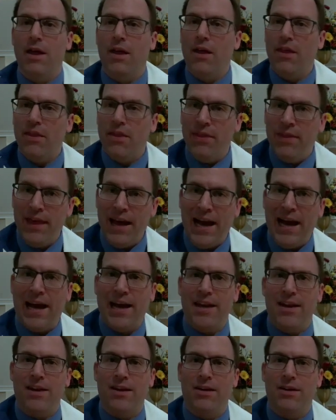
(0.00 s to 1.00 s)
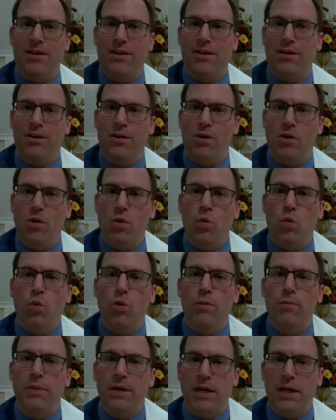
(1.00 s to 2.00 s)
That
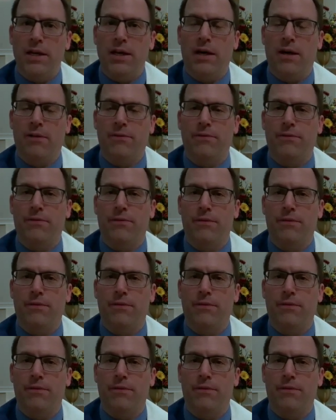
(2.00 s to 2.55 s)
would be enough.